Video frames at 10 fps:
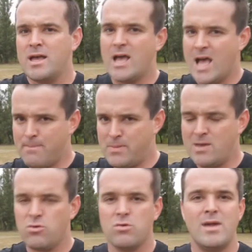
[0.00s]
happy
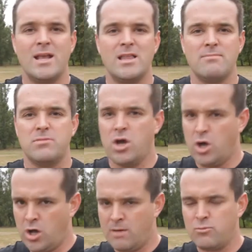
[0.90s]
or make them
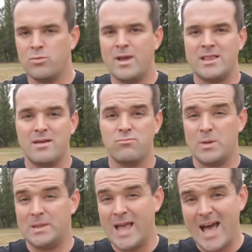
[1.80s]
calm or make them
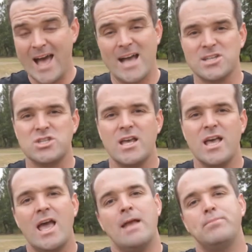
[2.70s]
relaxed
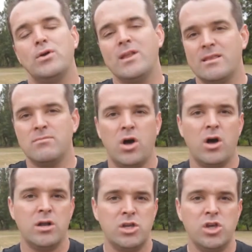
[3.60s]
and putting them
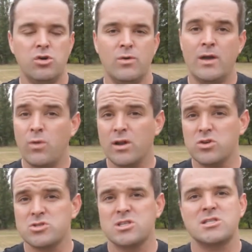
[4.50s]
on cue. And one of
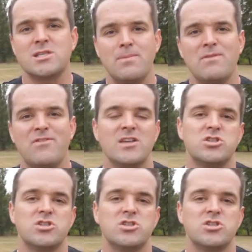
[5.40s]
those is the sleepy face.